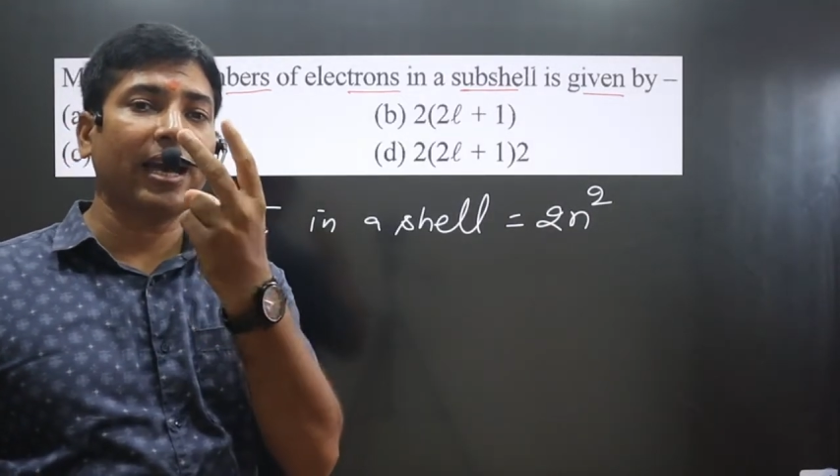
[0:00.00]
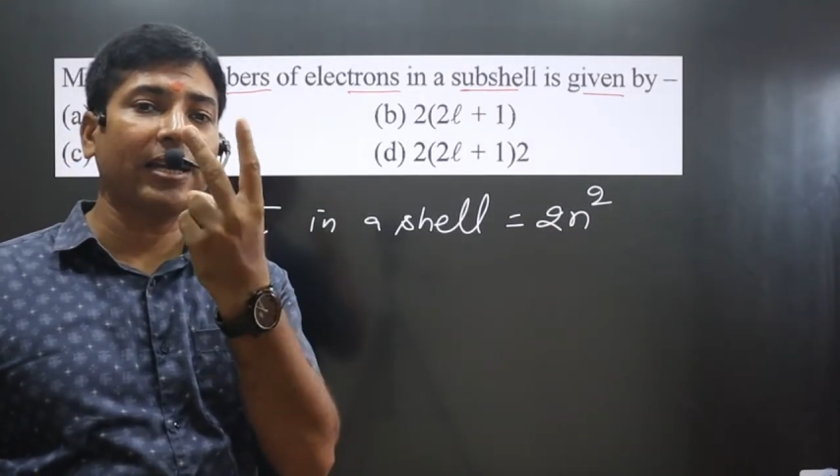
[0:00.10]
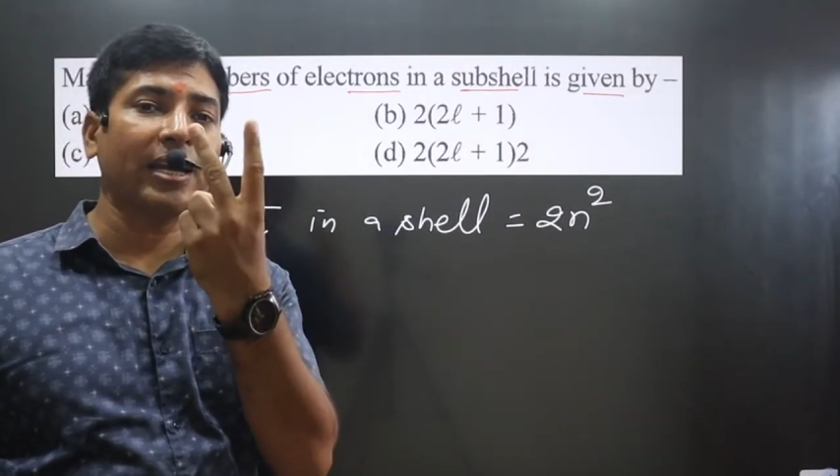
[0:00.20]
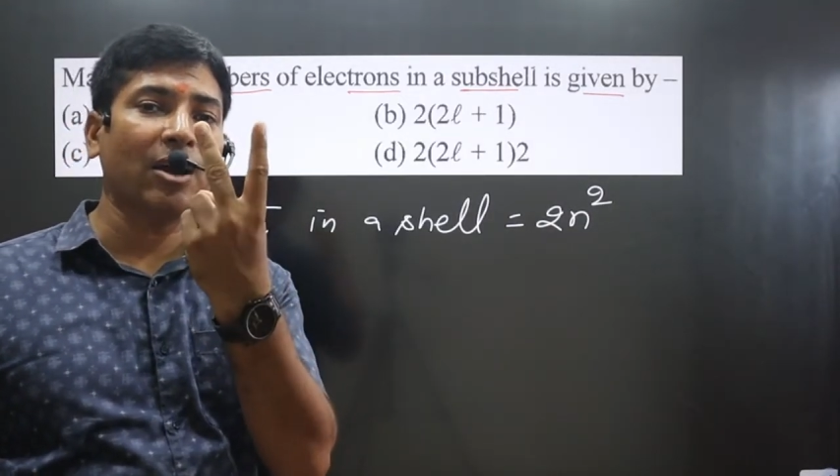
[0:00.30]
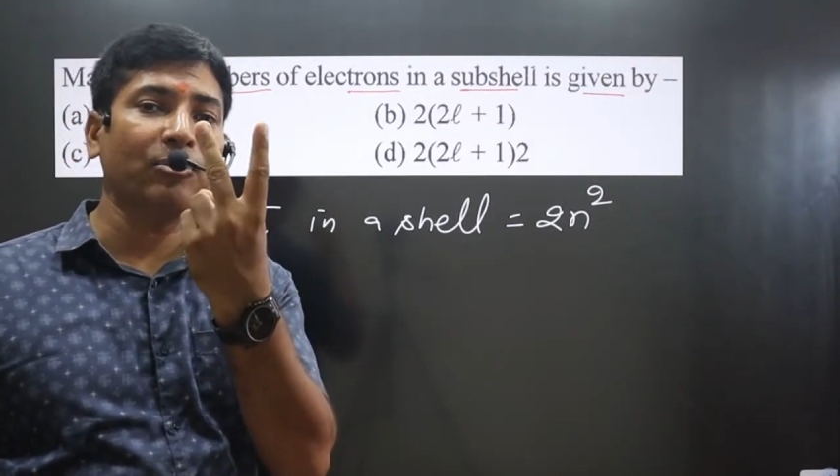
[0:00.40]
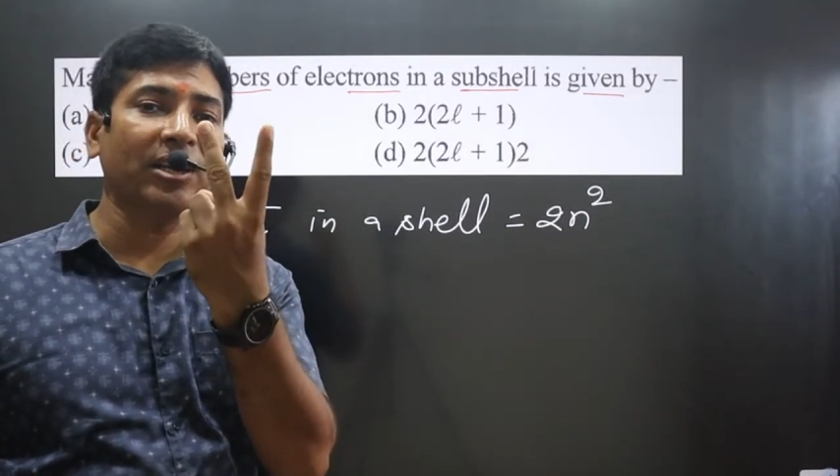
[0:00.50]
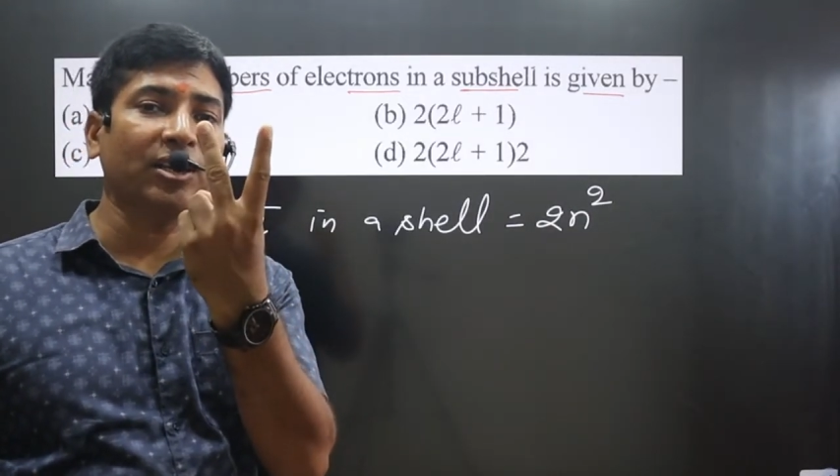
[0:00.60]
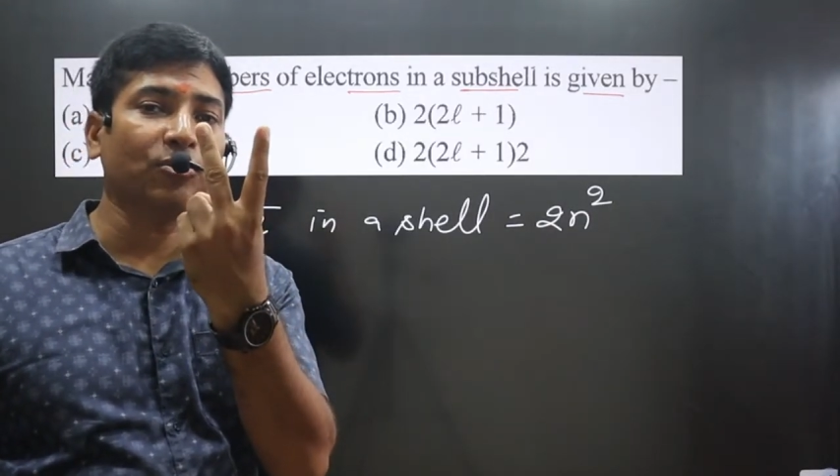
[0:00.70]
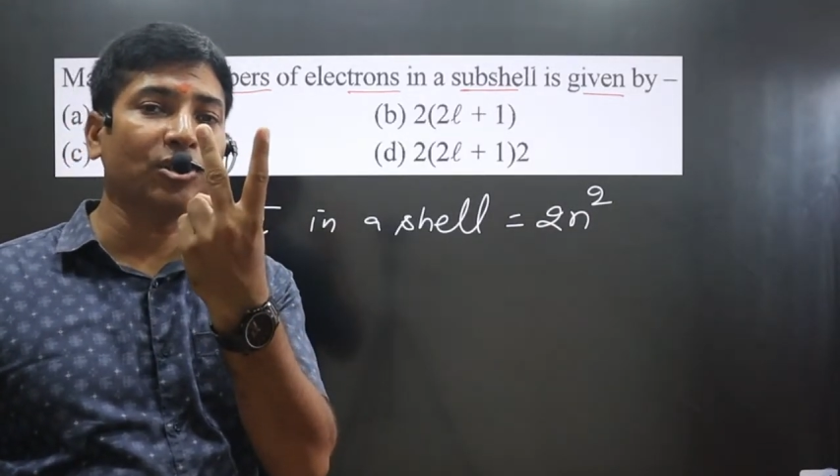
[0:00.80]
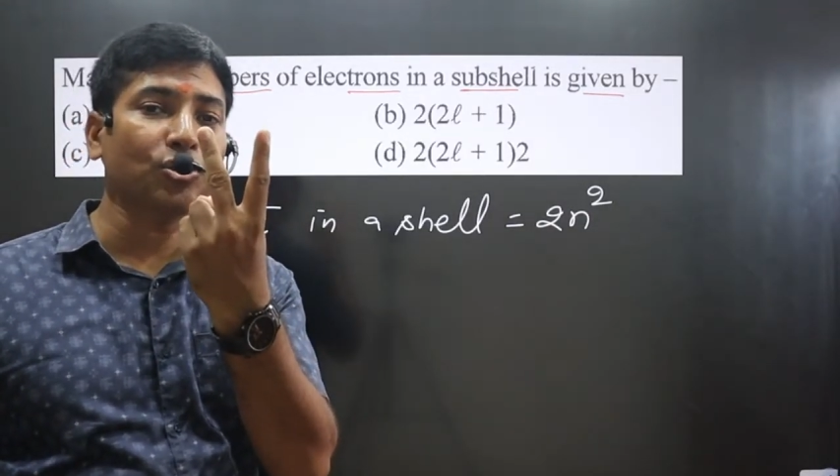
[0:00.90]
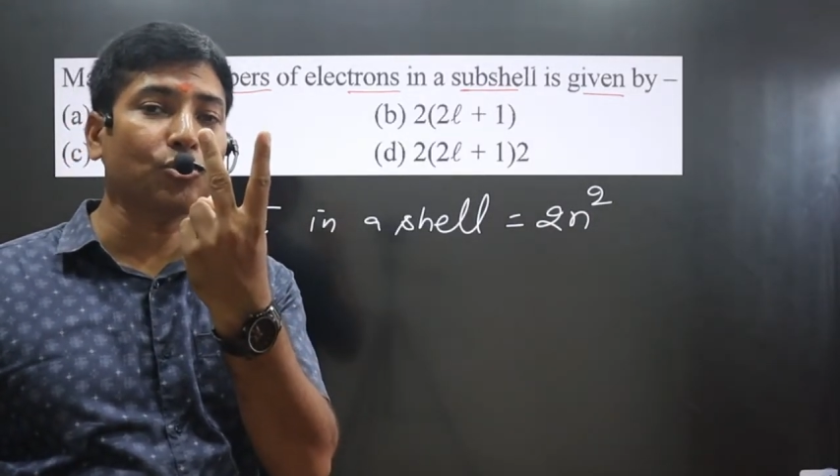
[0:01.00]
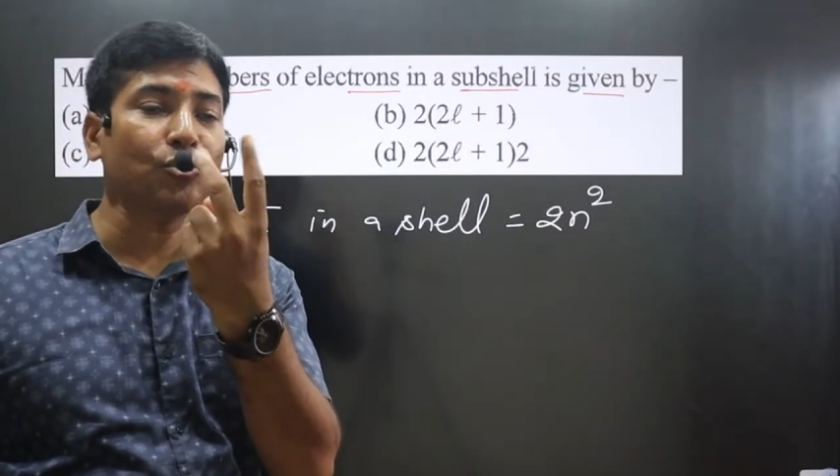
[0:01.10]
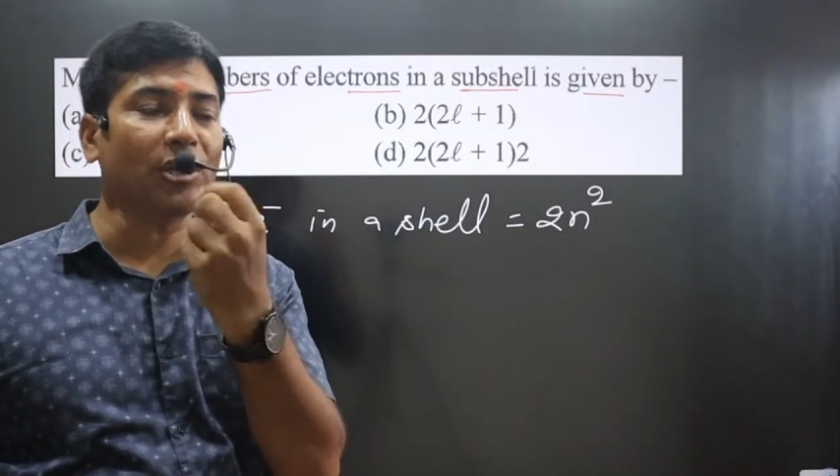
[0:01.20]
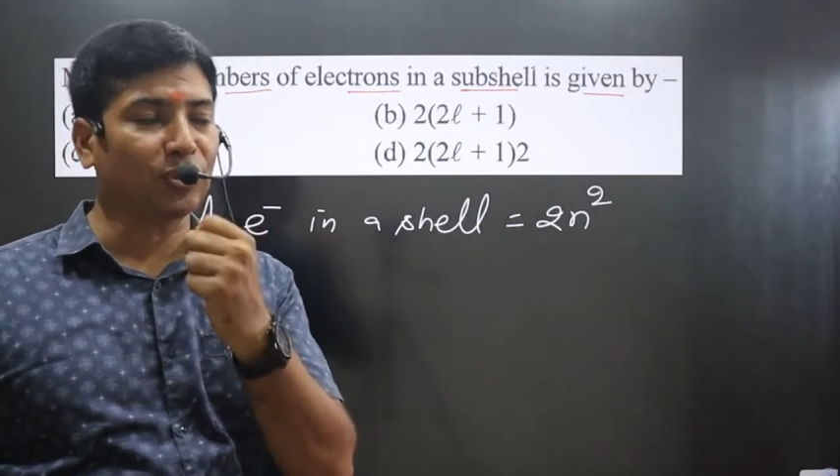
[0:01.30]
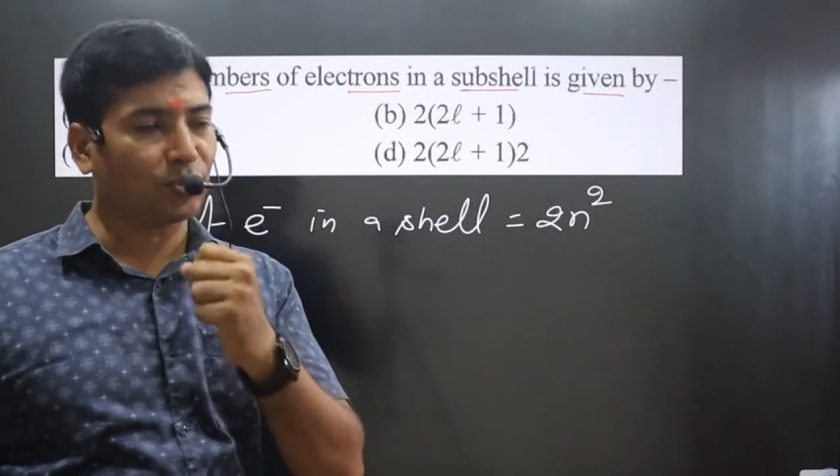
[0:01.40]
carry how many electrons?
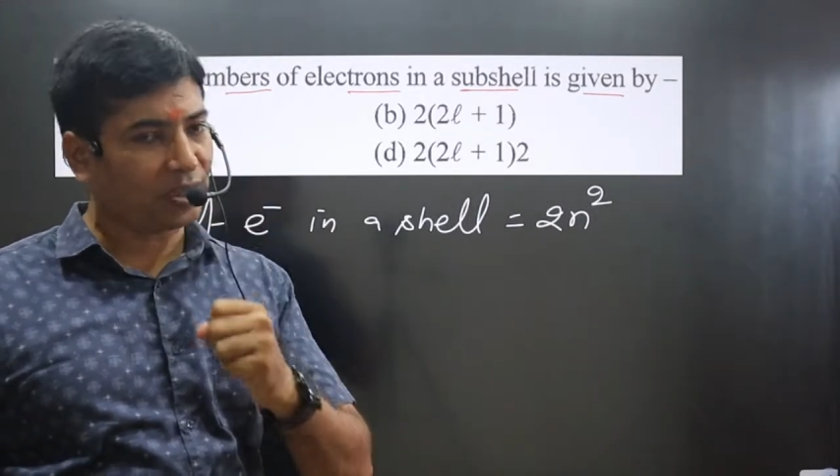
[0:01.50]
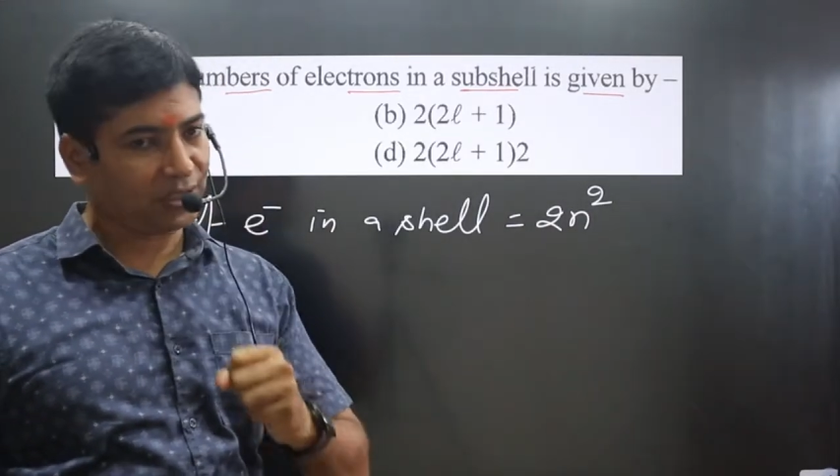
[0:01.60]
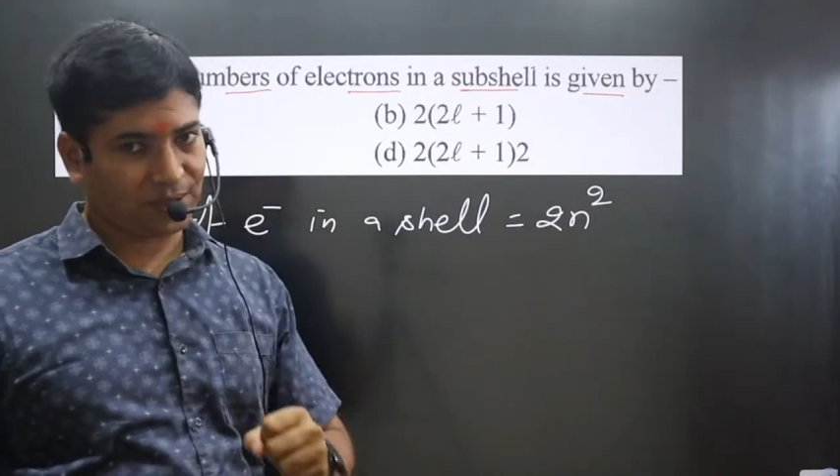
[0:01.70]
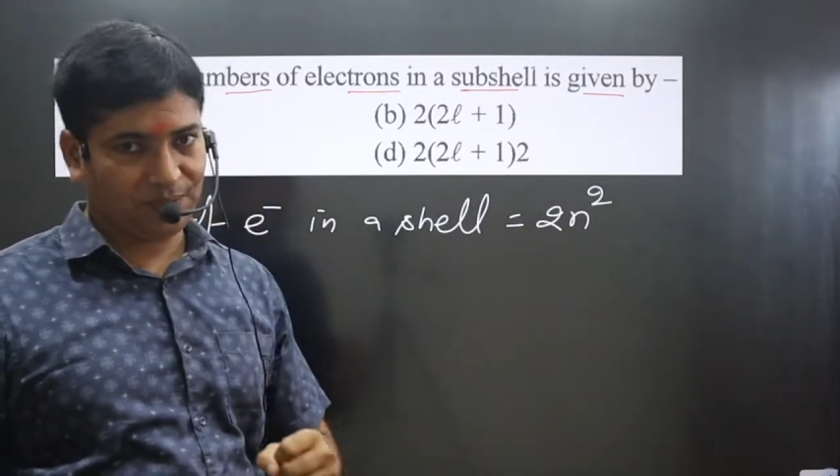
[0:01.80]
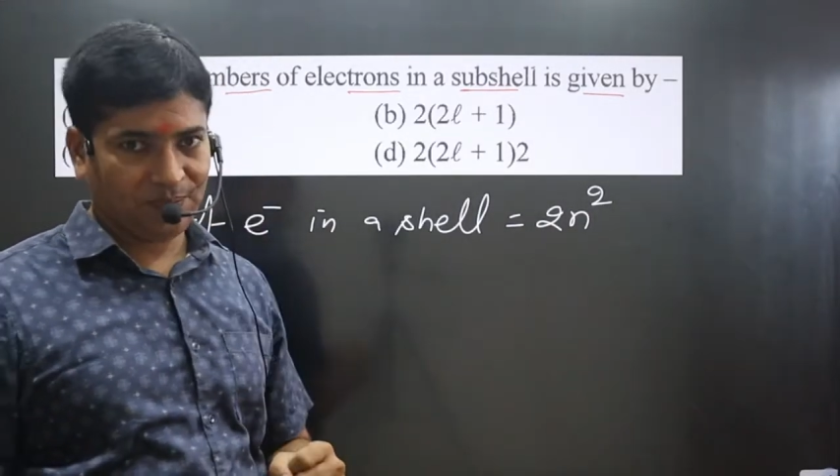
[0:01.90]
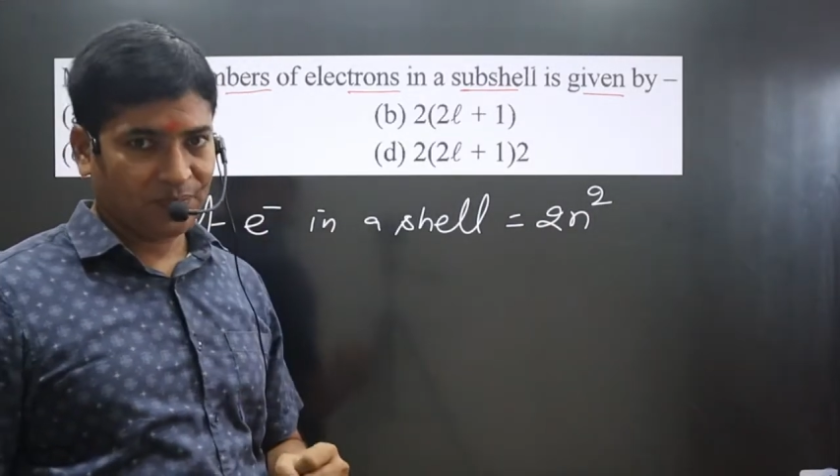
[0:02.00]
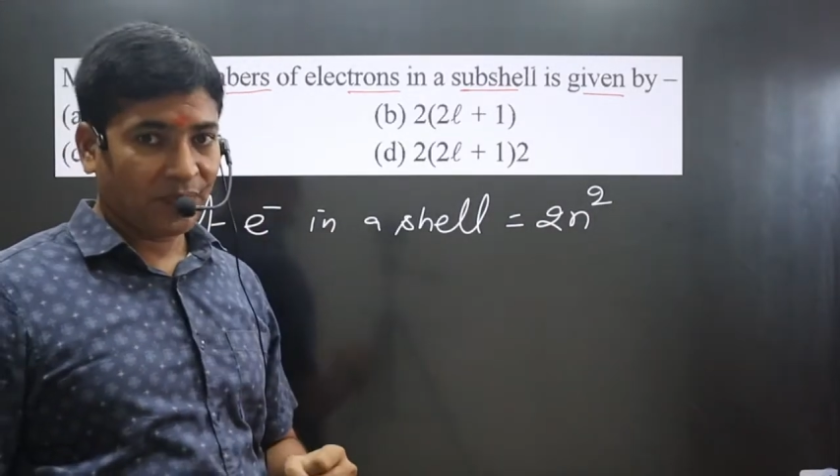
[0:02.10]
2 electrons.